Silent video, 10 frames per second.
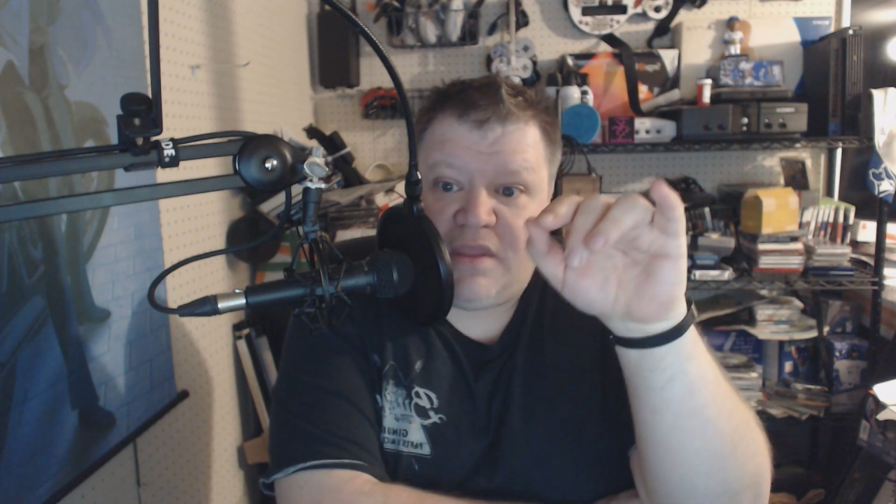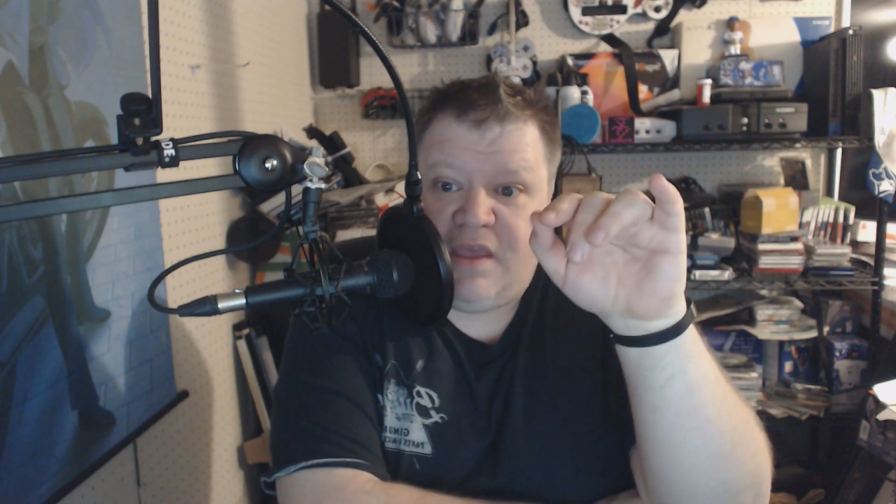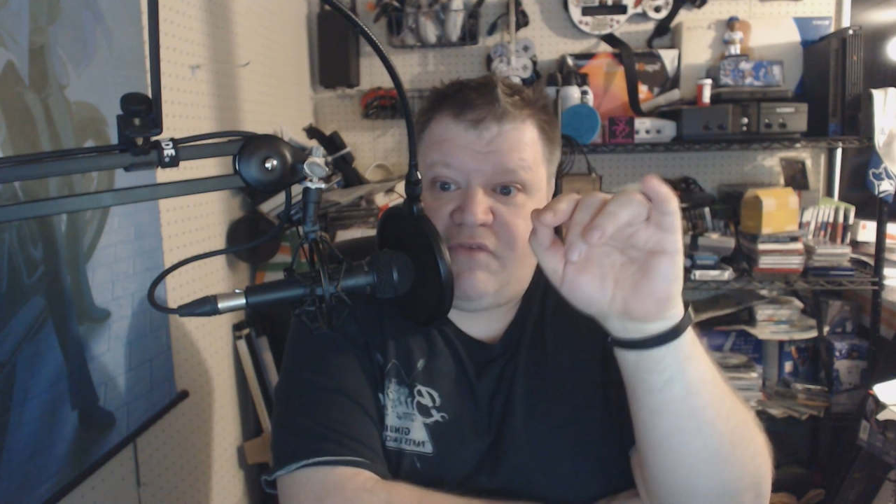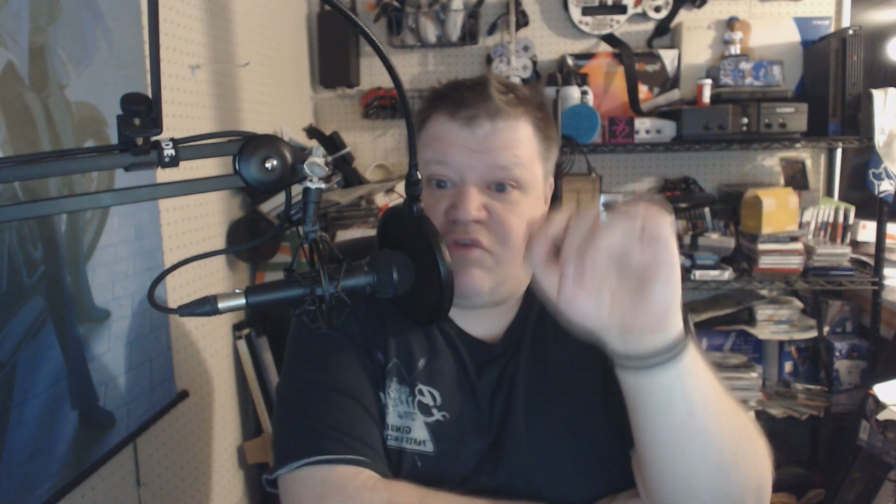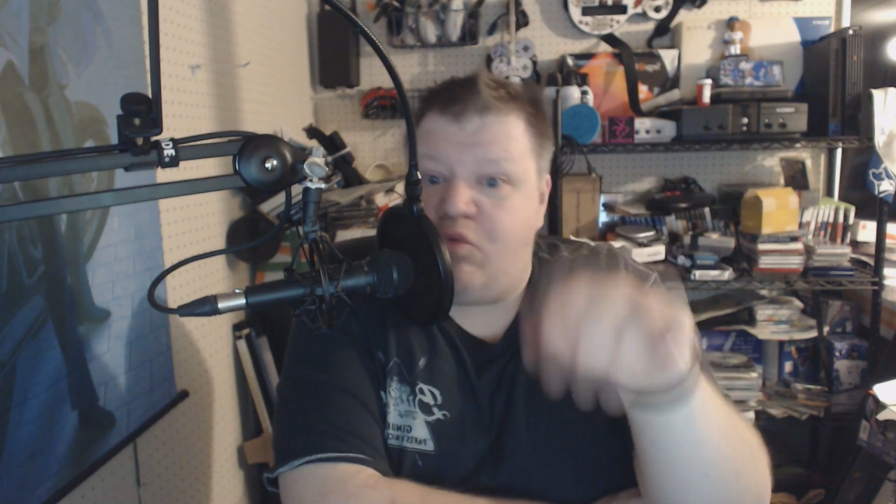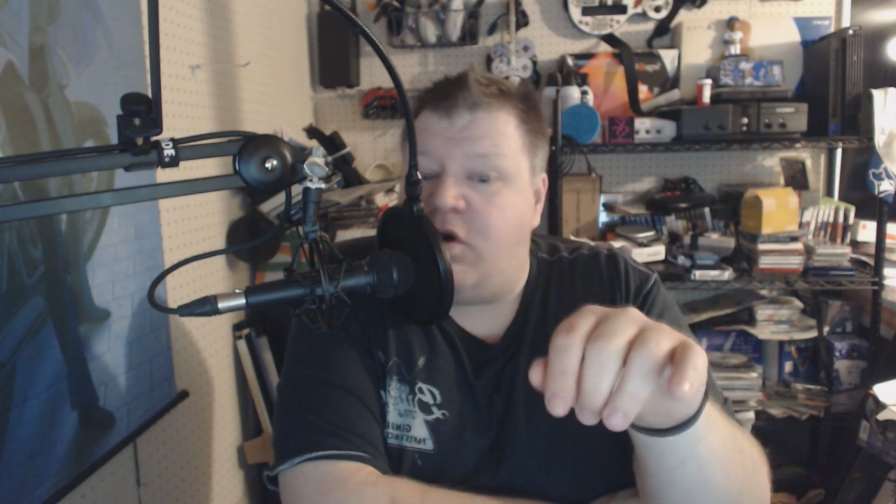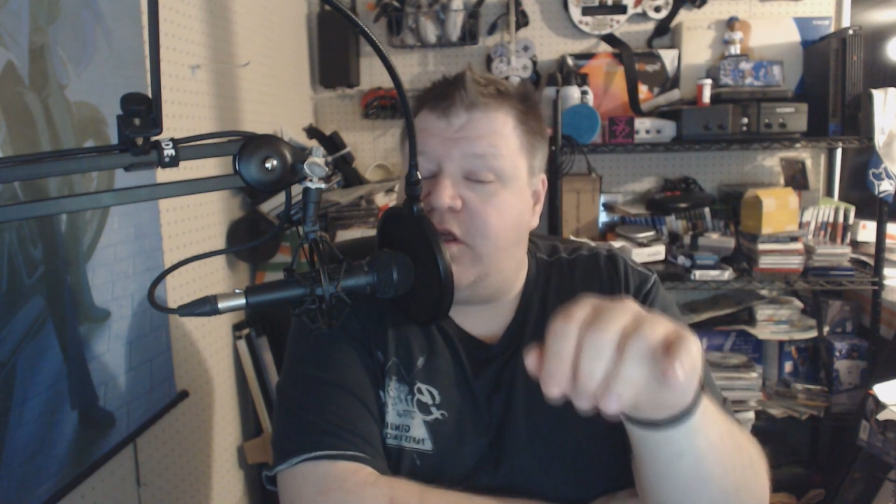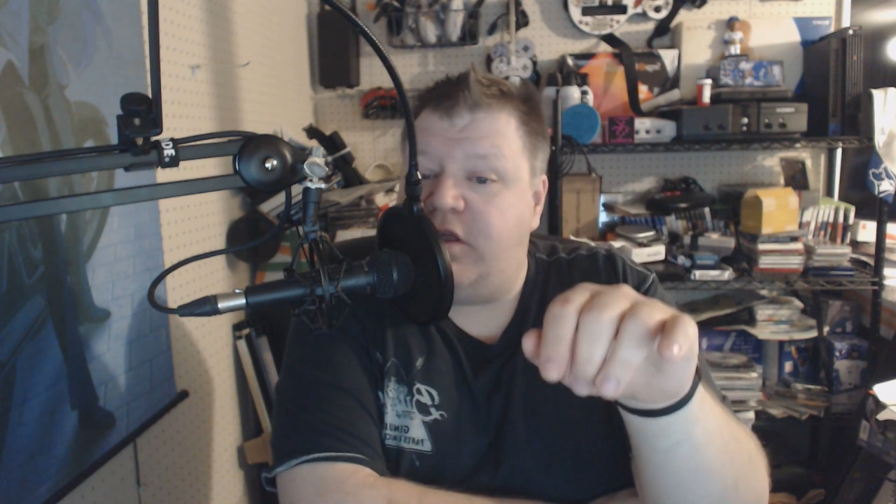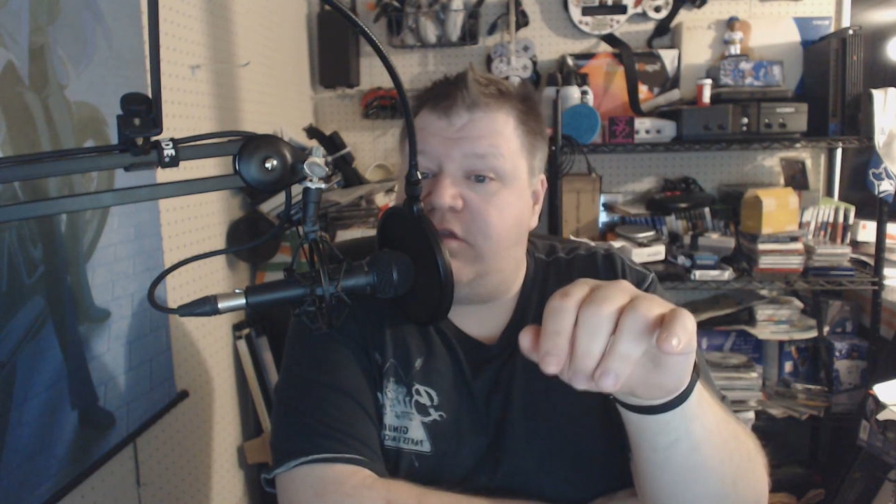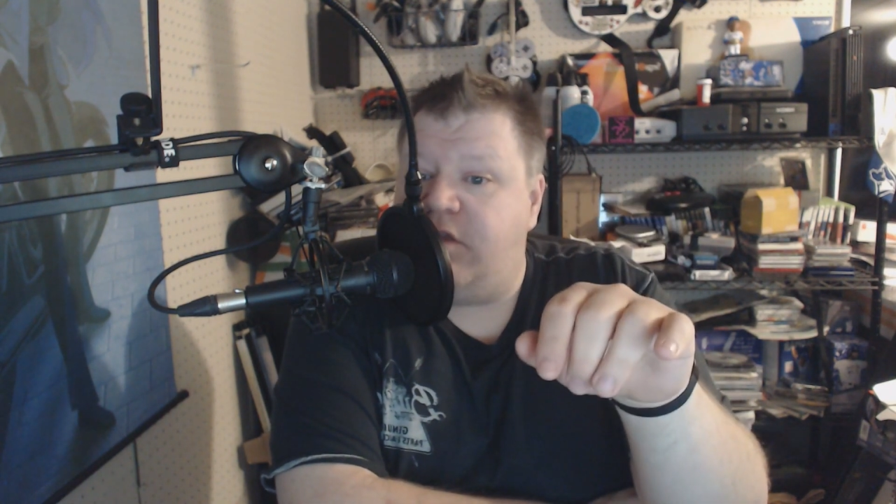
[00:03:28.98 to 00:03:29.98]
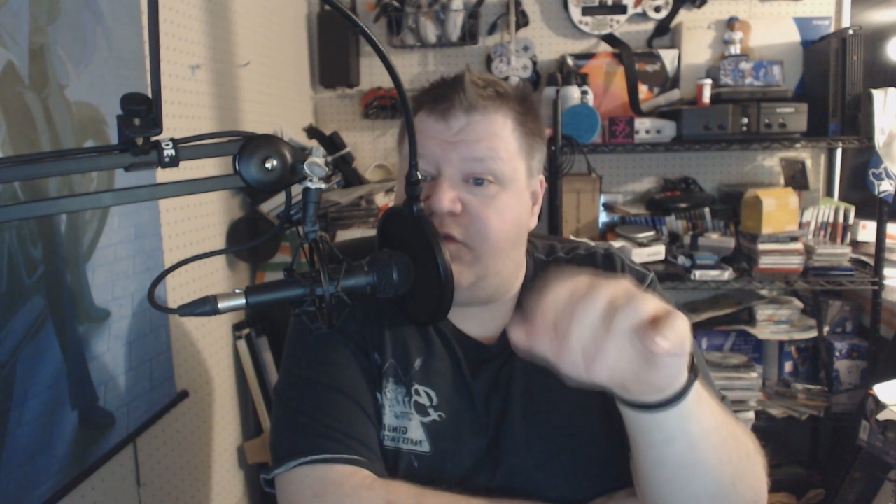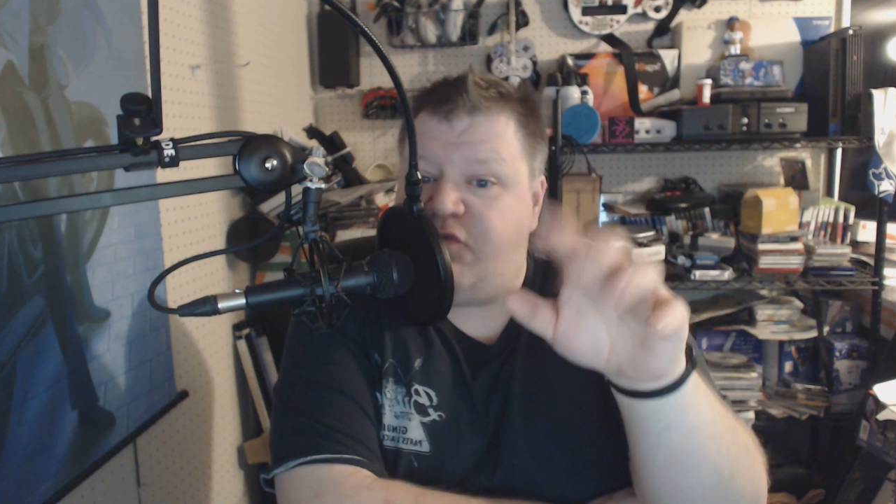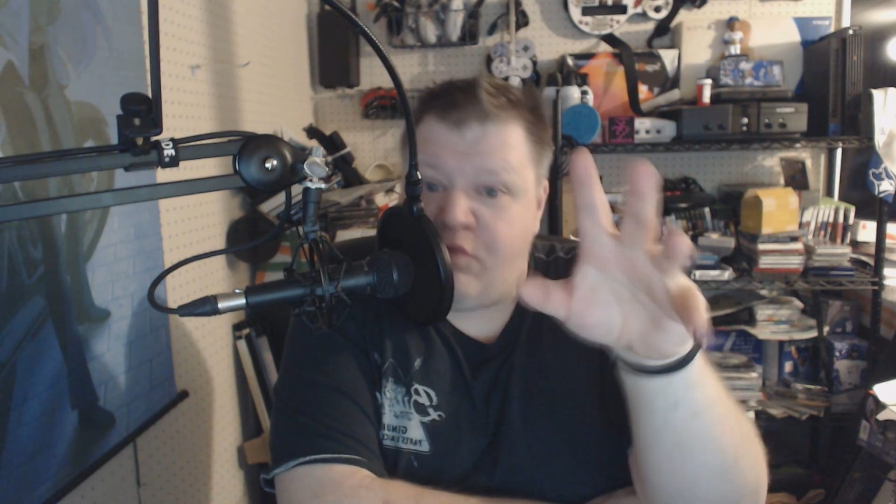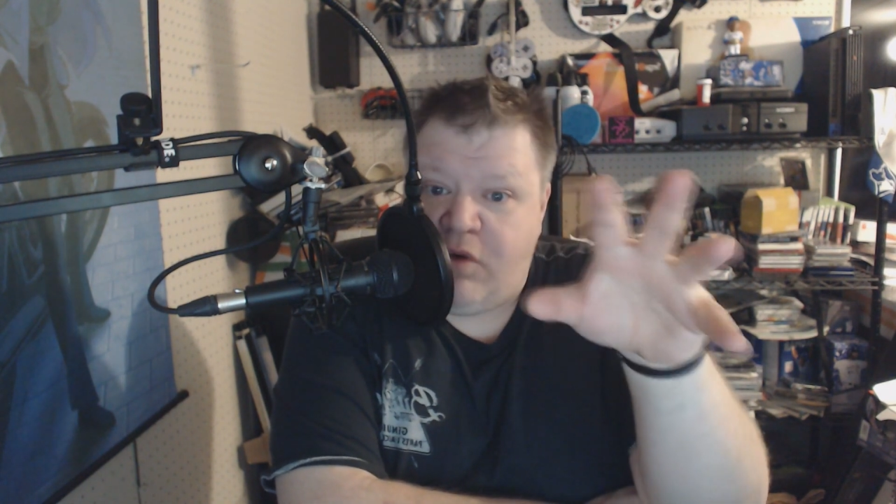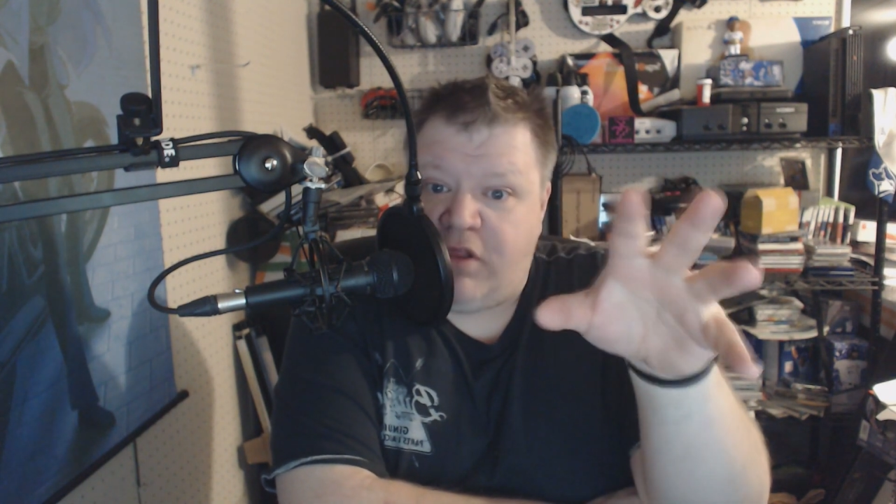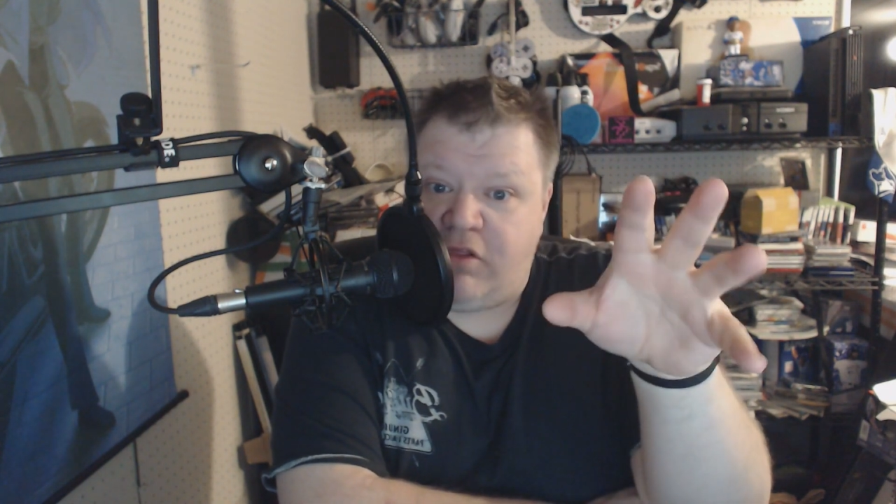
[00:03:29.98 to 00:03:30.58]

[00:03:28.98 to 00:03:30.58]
If you want, if you want to